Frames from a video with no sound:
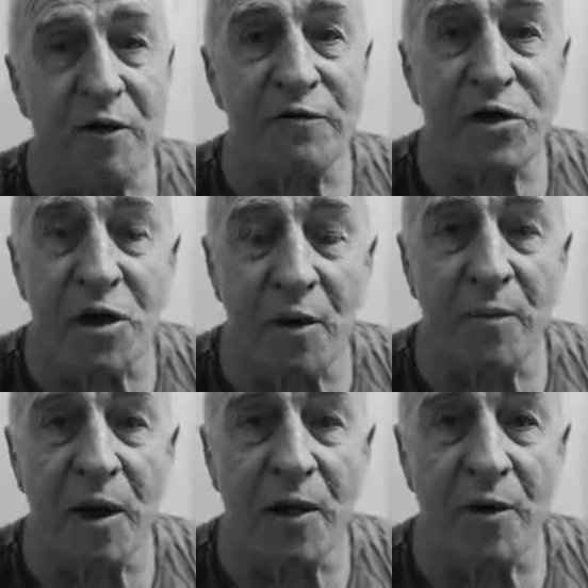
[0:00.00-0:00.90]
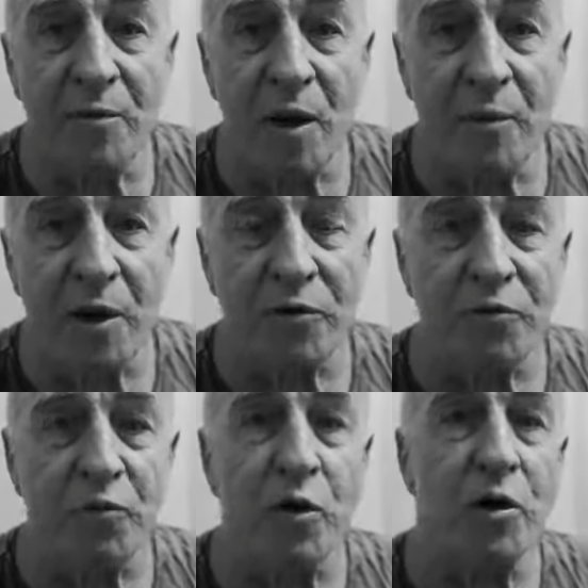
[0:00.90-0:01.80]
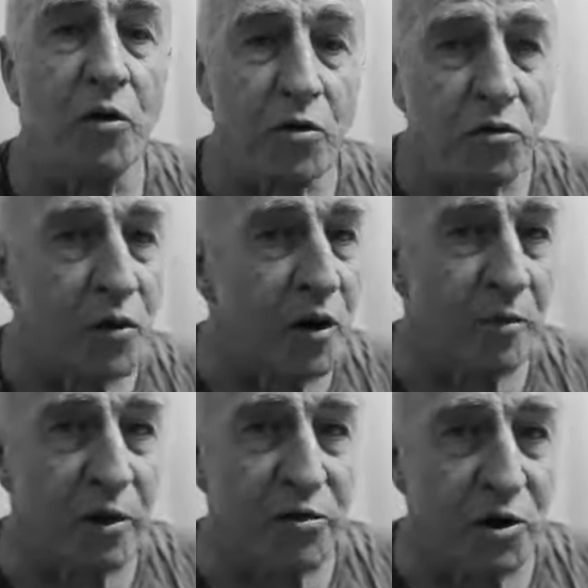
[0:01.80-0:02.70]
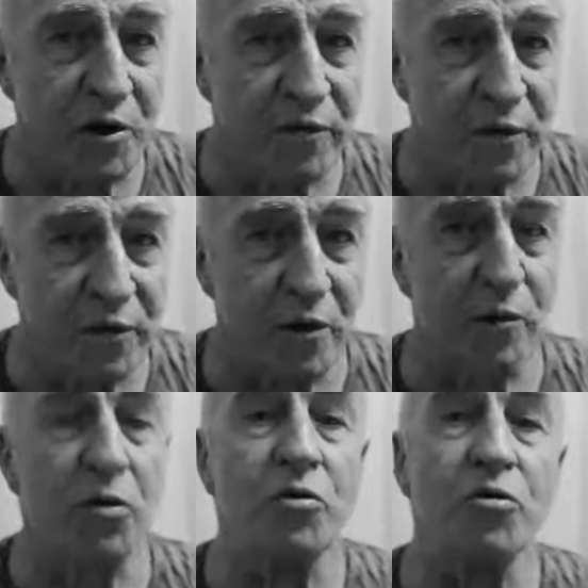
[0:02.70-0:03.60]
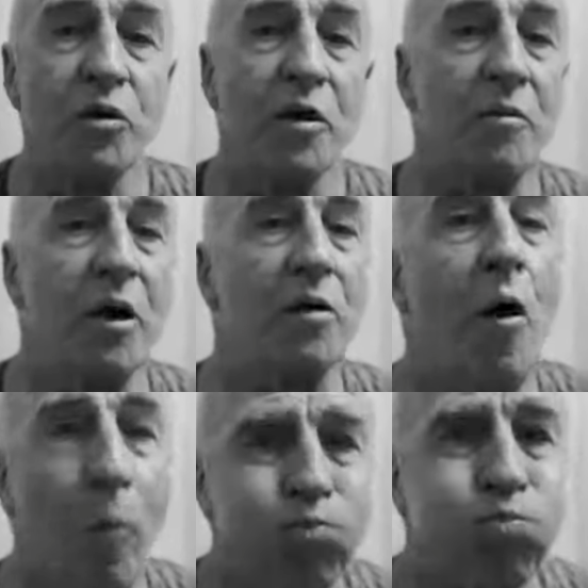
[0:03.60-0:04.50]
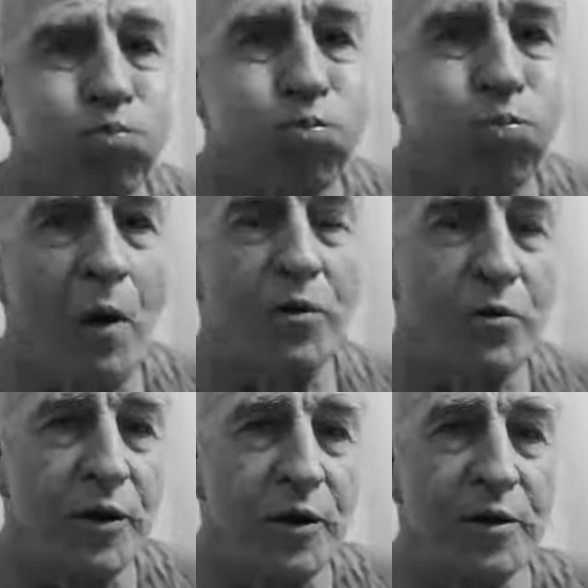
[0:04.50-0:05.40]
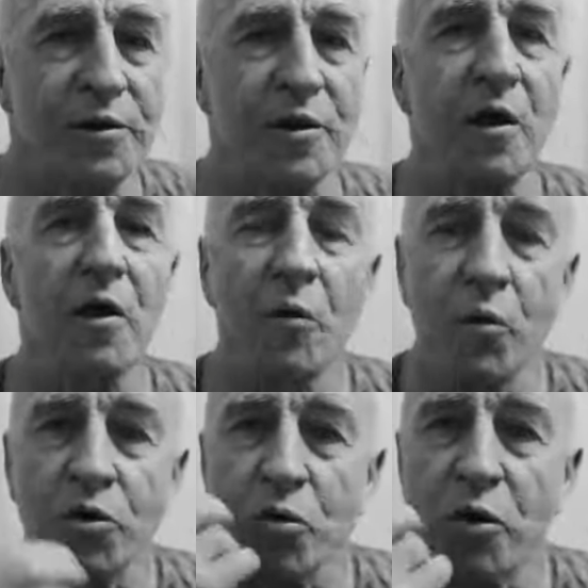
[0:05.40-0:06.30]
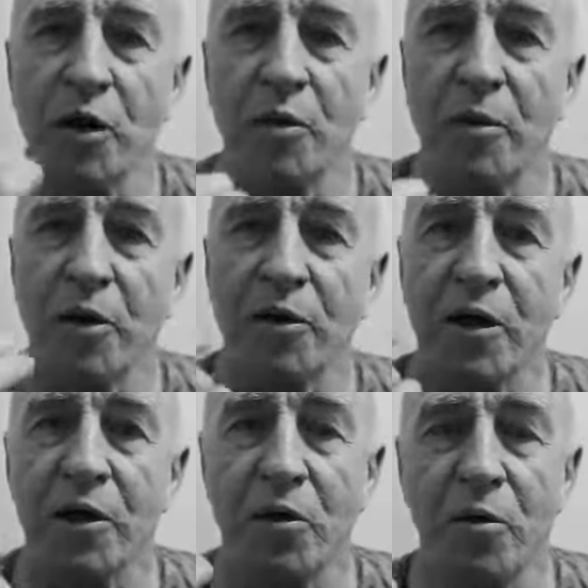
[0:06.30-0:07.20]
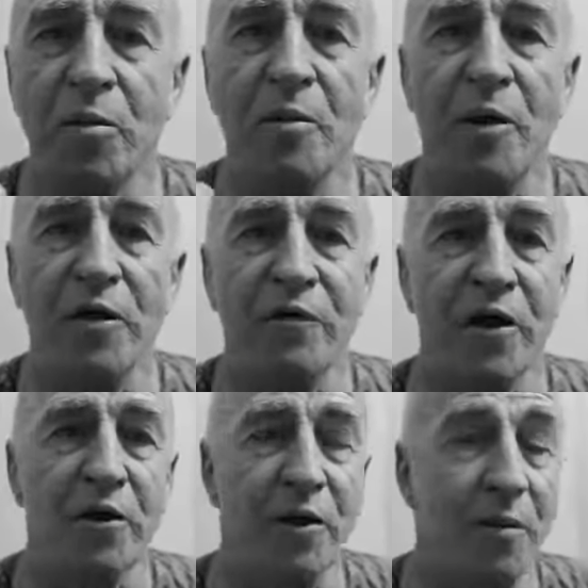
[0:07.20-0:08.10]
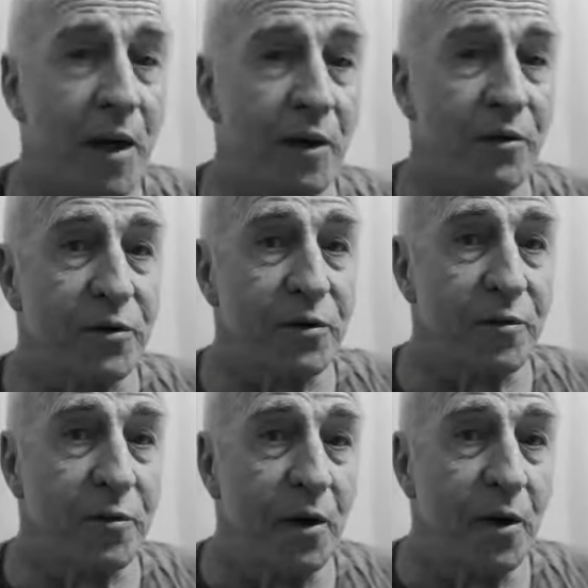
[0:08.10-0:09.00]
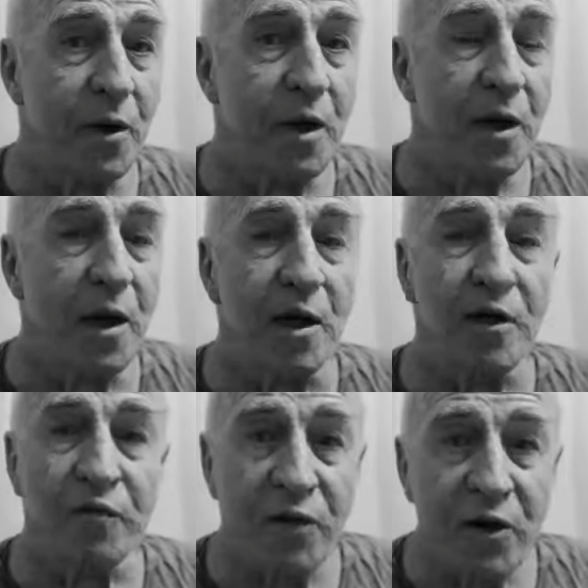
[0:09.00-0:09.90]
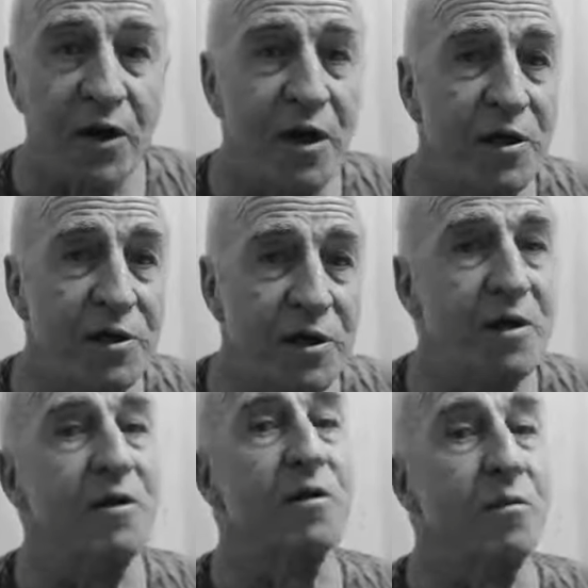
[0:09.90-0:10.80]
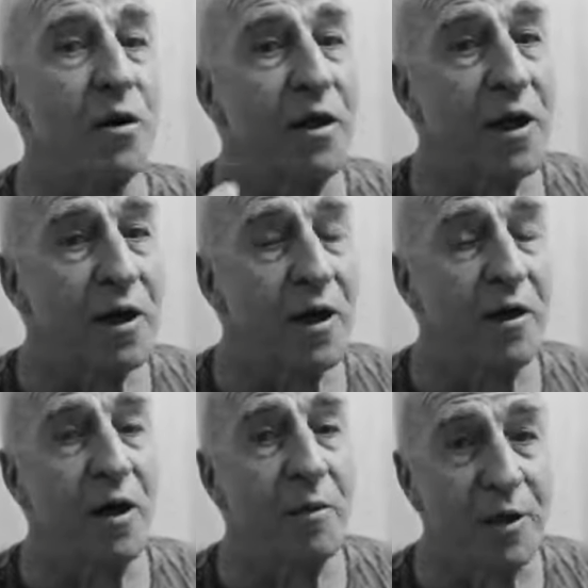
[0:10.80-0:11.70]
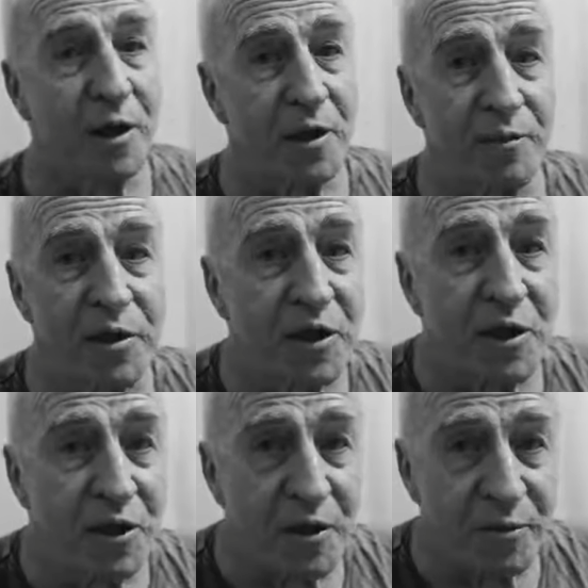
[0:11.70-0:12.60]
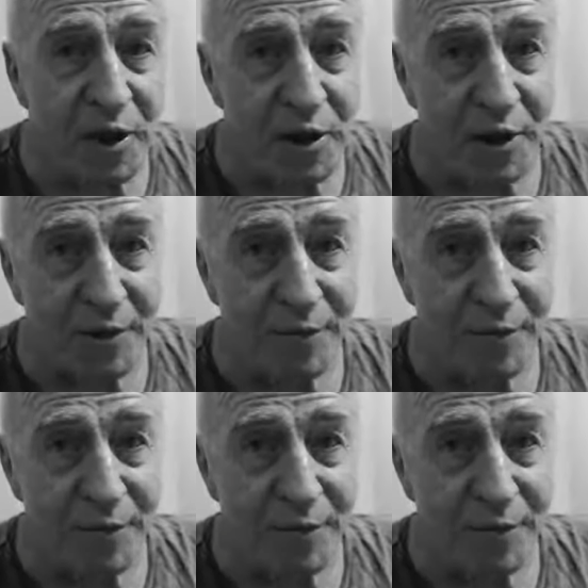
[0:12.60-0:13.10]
some air in my mouth. We are not talking about cheek fill here. We're not talking about doing this. We're talking about a normal amount of air in the mouth. And it's very easy to bring that air up again, particularly at the beginning.